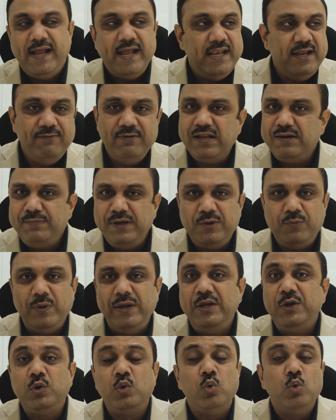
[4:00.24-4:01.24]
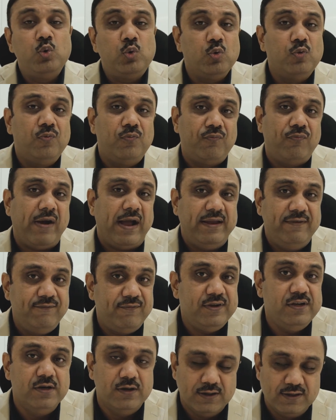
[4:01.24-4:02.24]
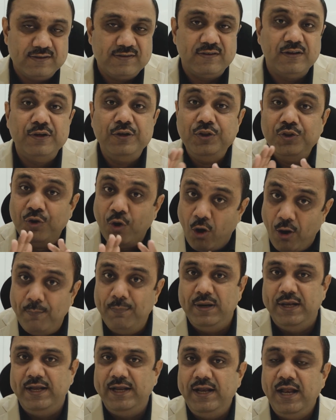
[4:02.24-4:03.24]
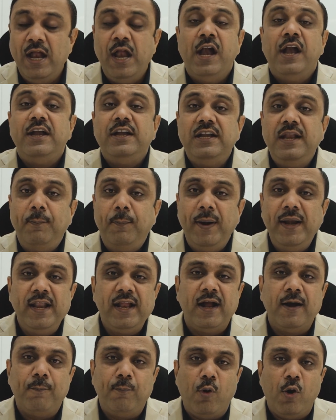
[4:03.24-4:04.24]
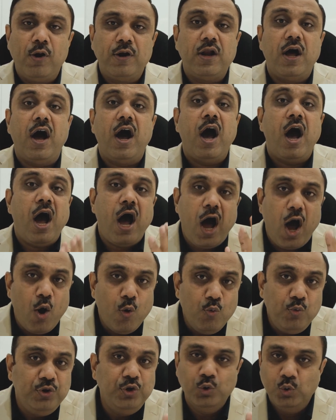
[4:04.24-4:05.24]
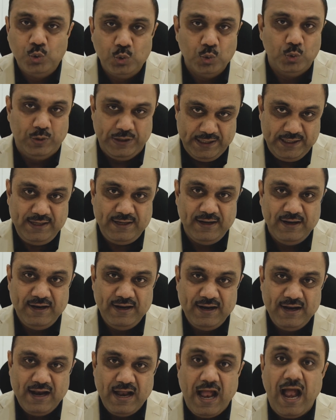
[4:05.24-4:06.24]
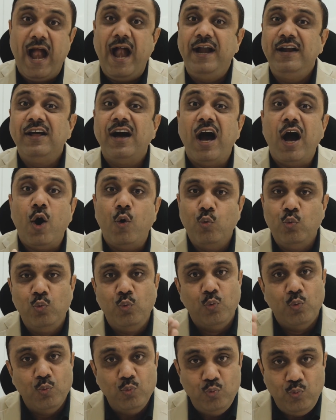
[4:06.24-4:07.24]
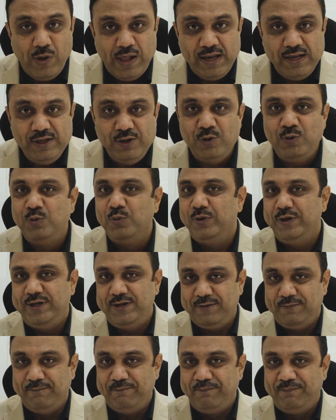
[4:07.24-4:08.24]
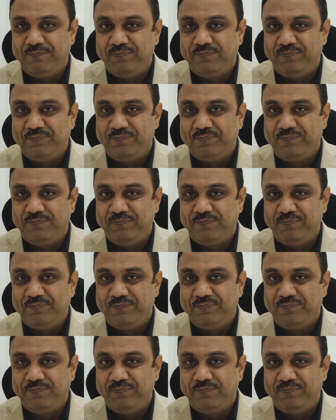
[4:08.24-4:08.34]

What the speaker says: Anywhere between 2 to 5 years normally, depending upon how you do it and how well you do it.